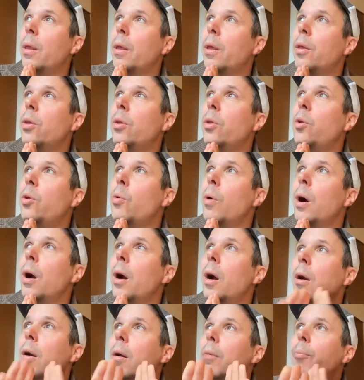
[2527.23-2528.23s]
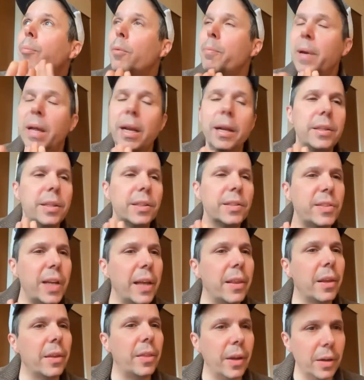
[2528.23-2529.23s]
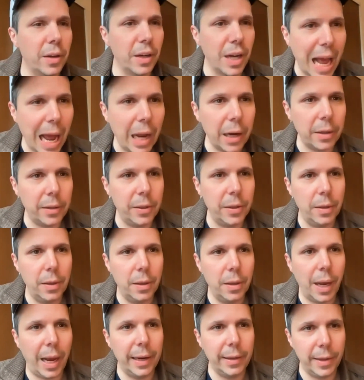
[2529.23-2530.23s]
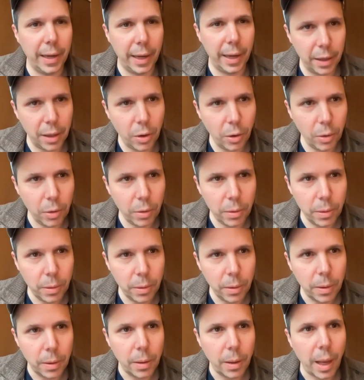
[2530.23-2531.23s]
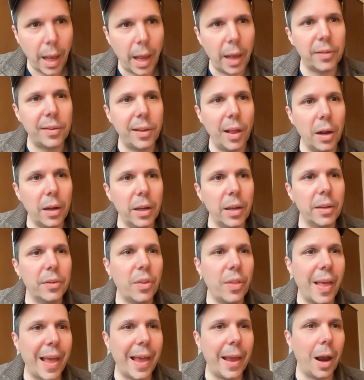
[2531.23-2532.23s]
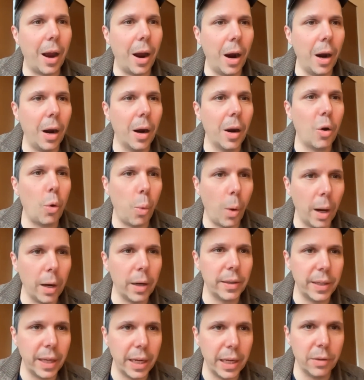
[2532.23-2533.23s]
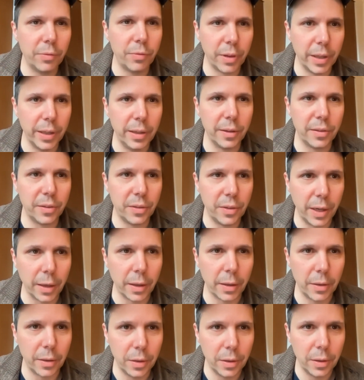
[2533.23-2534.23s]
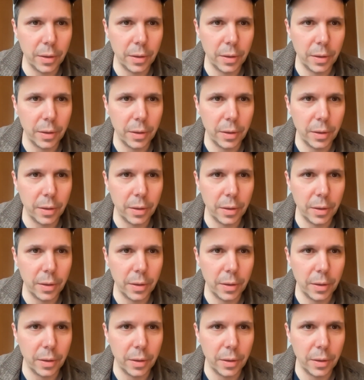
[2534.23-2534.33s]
you are permitted to say that they're not identical as long as they are quantitatively distinct.